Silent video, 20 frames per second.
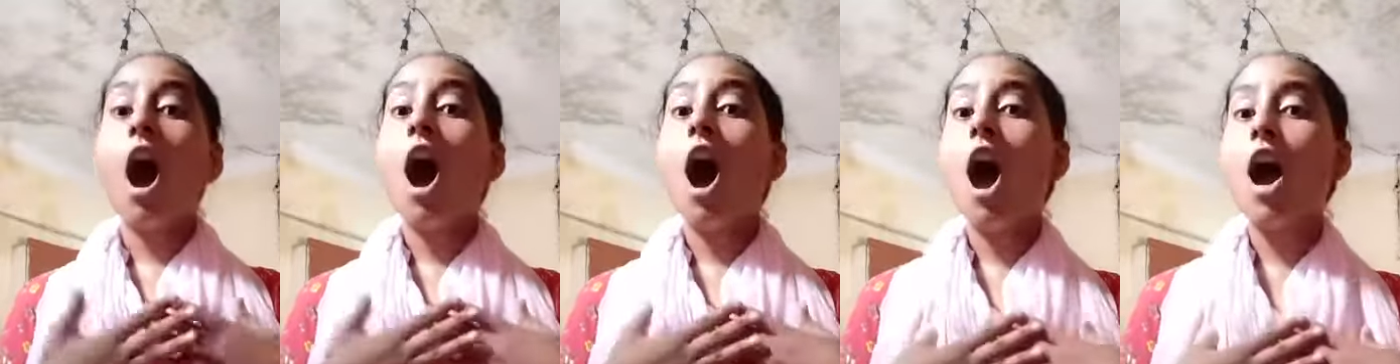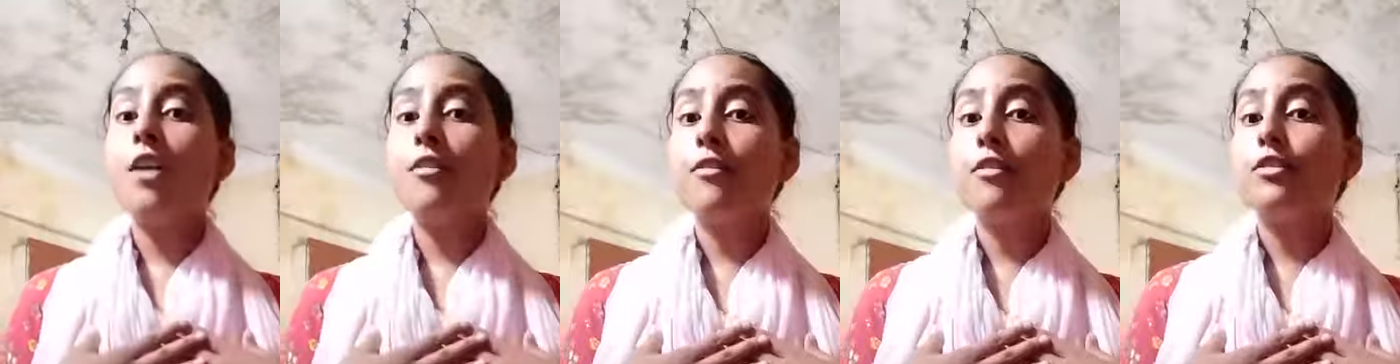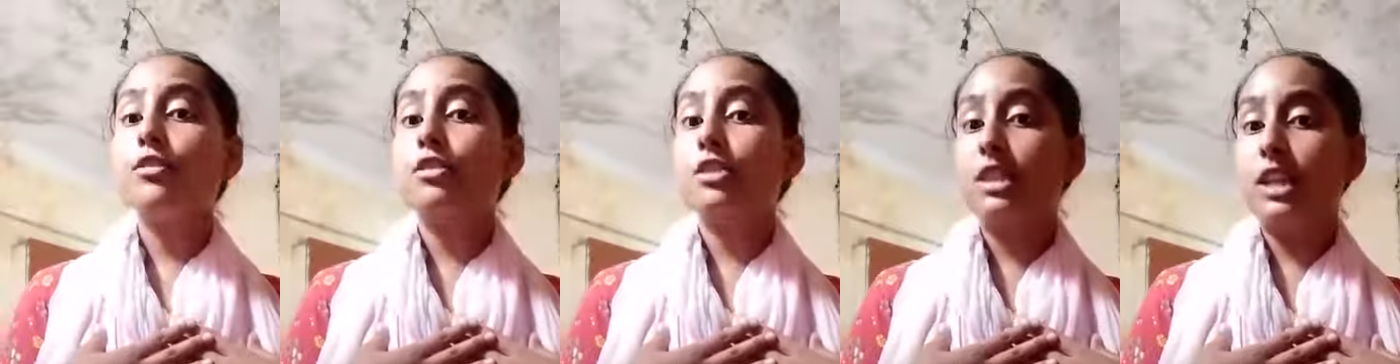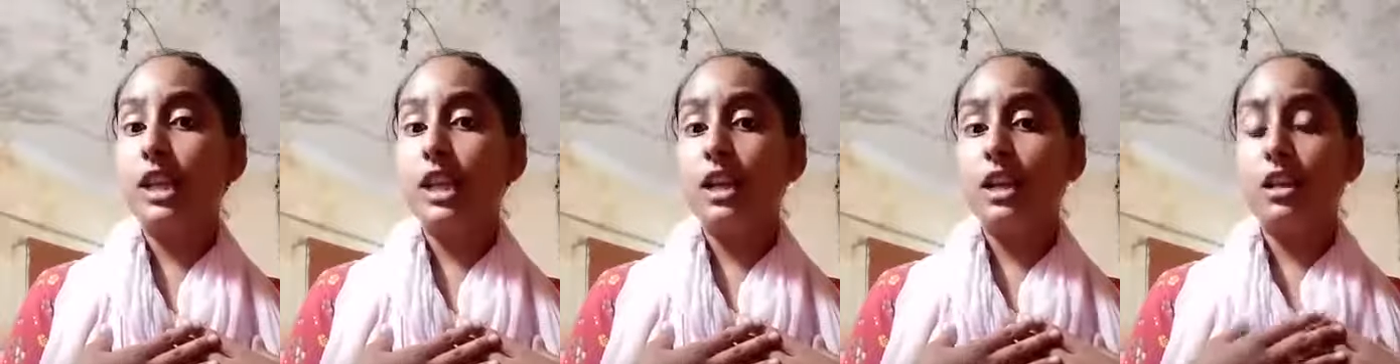I was
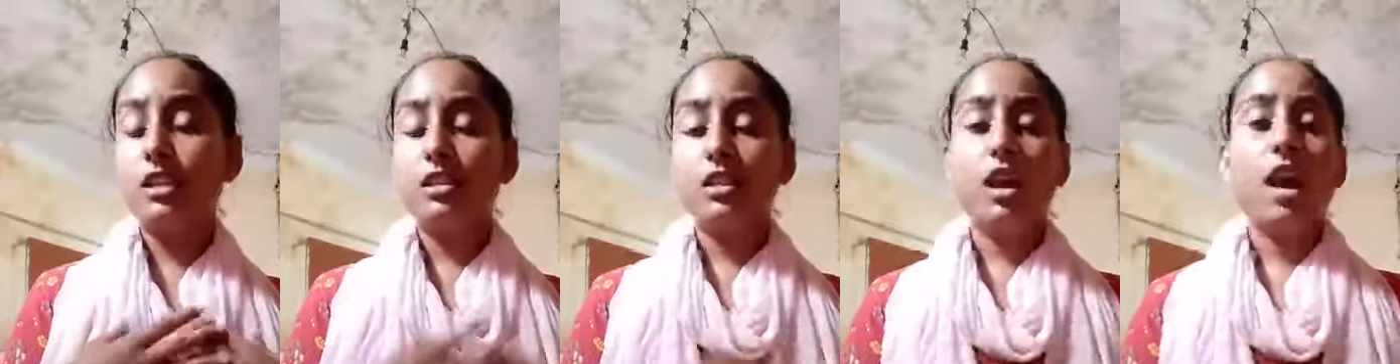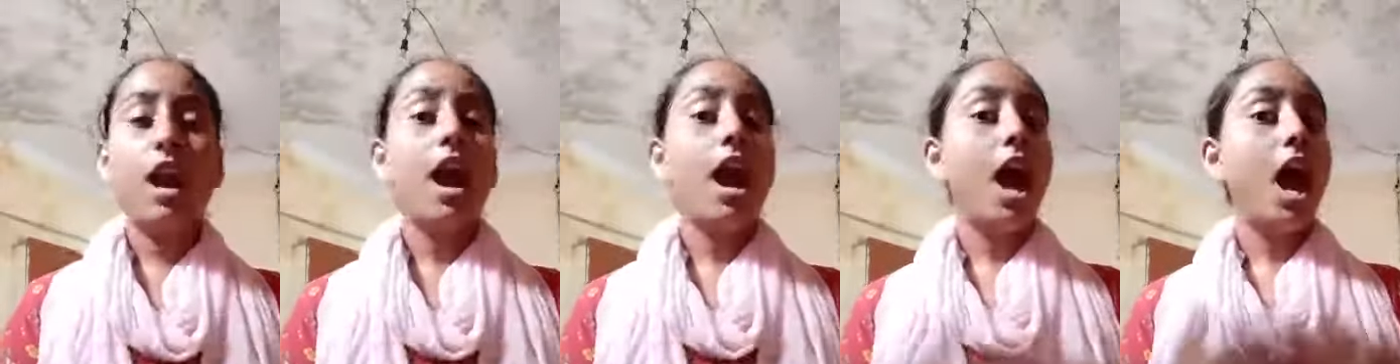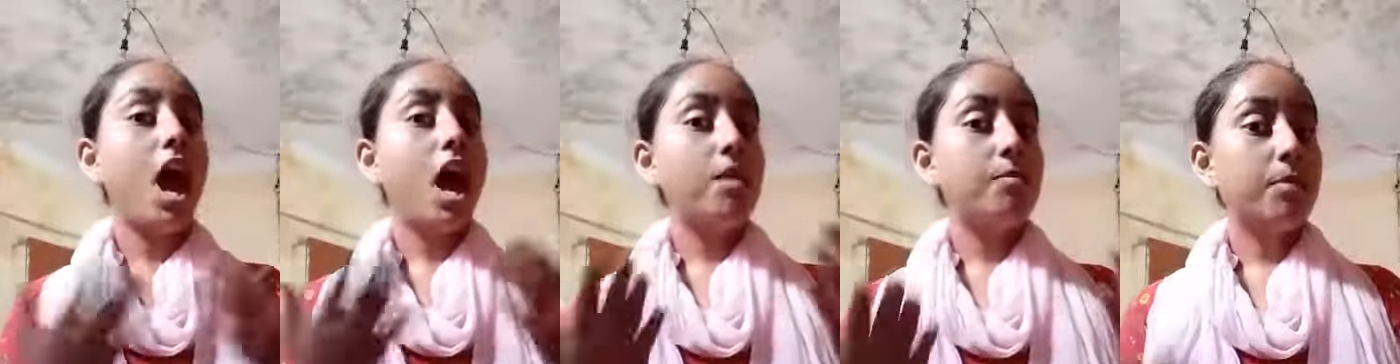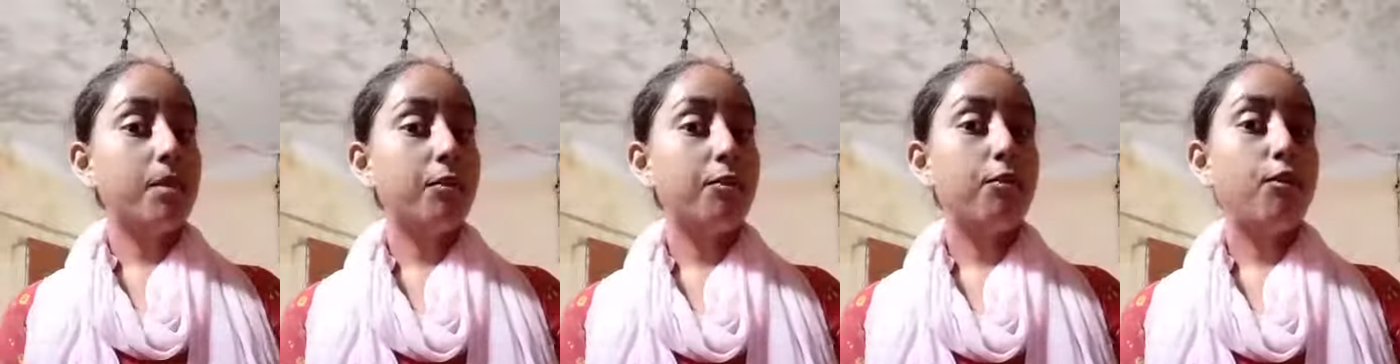late
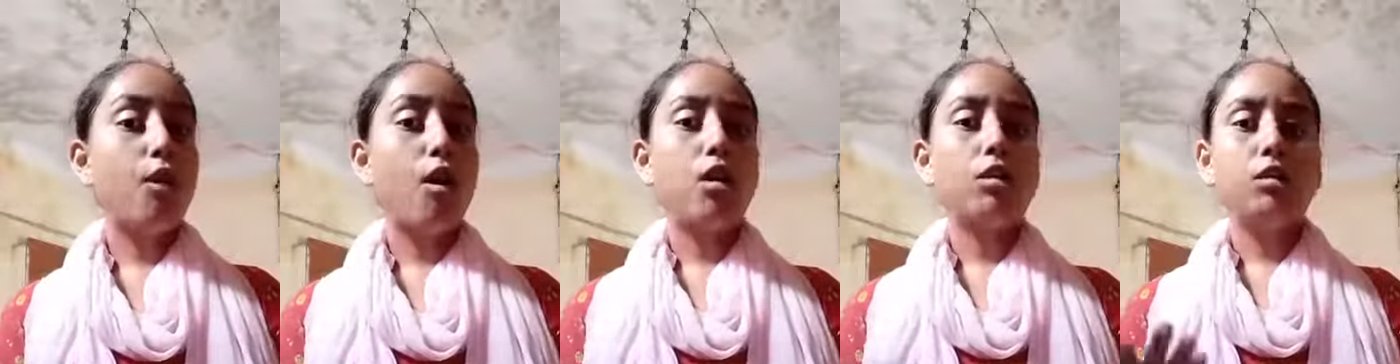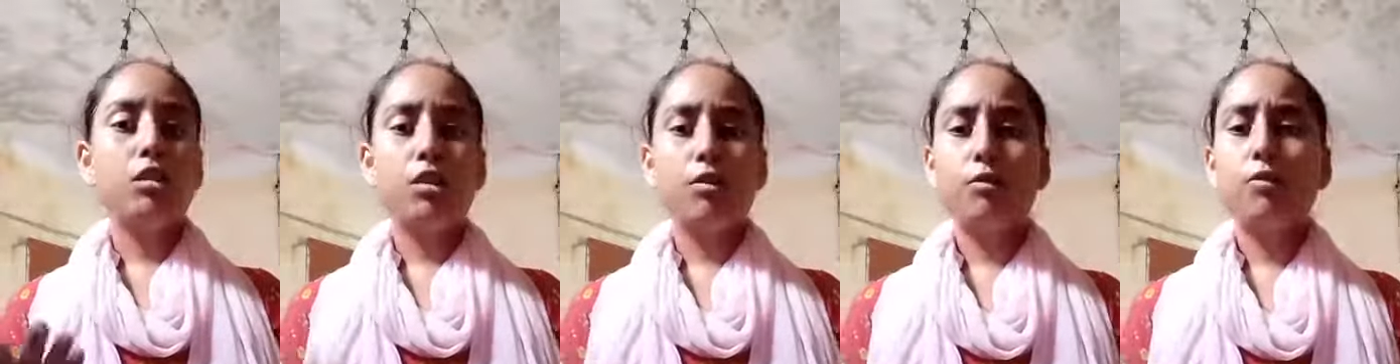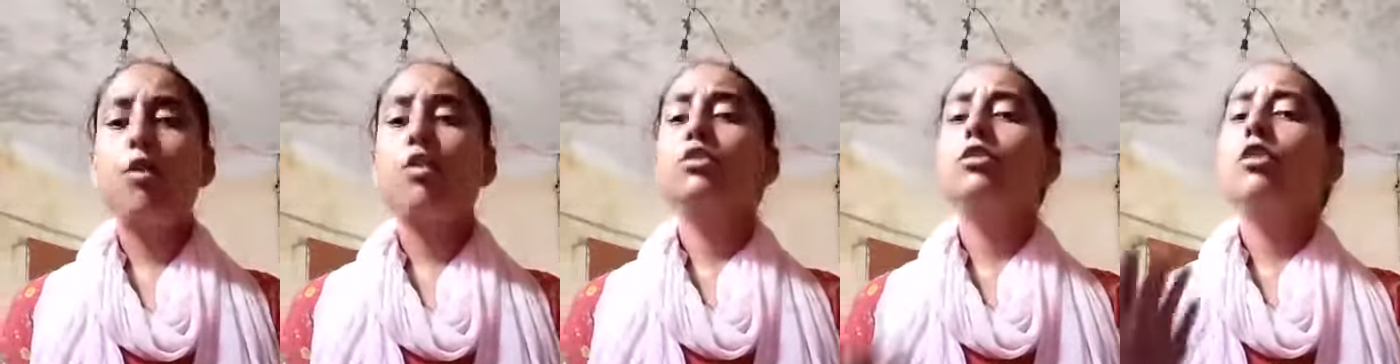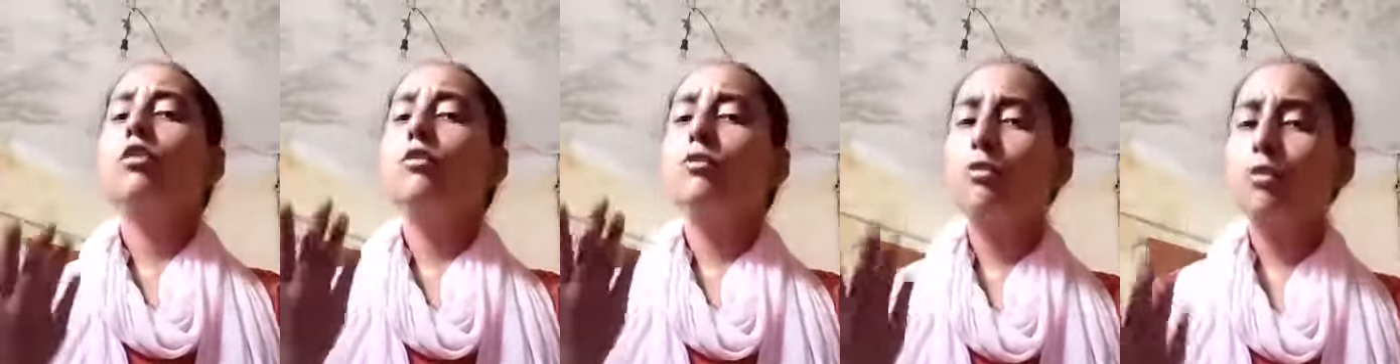and my father
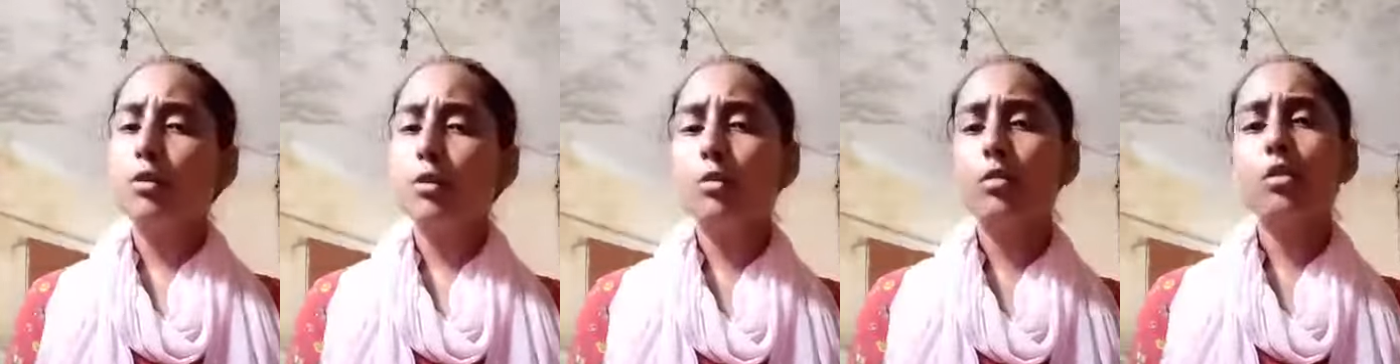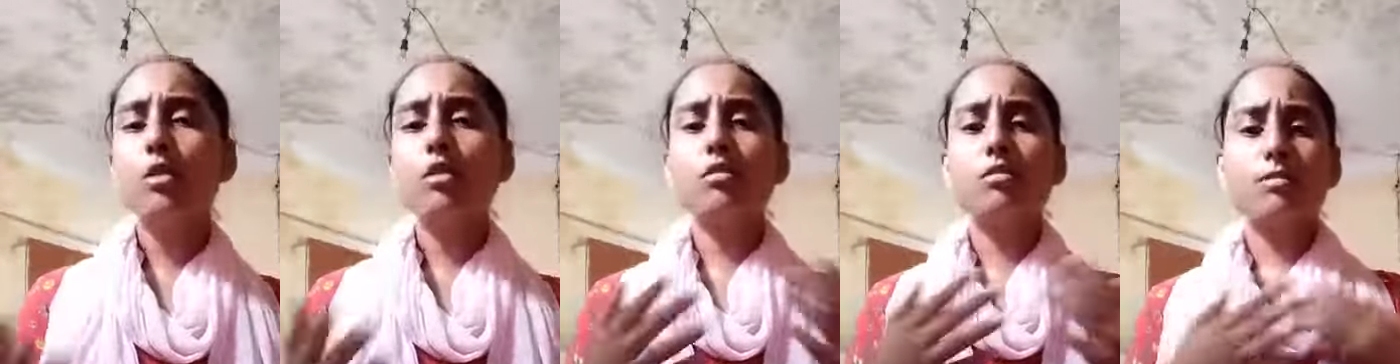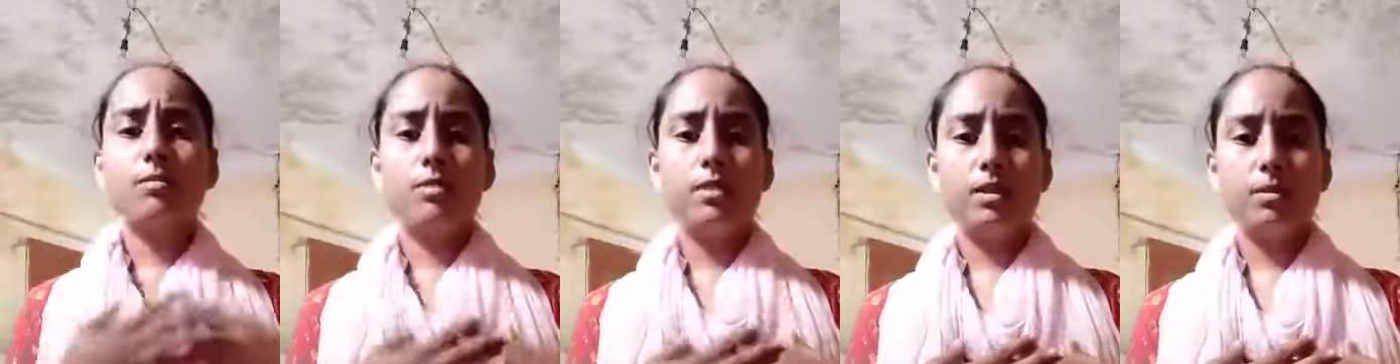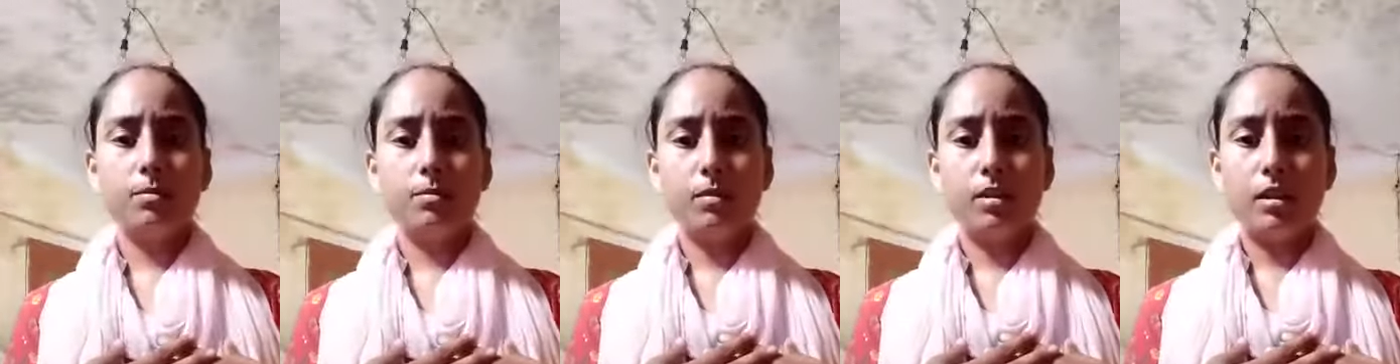was furious
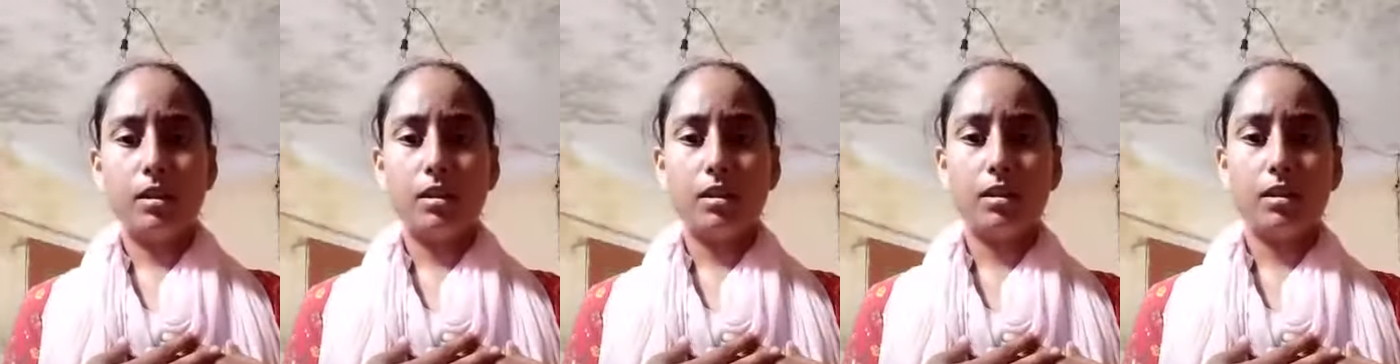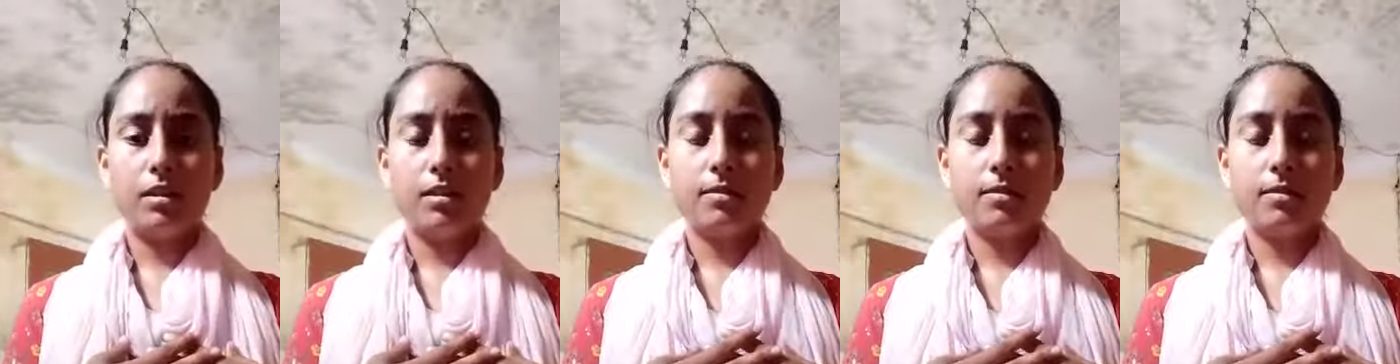with me.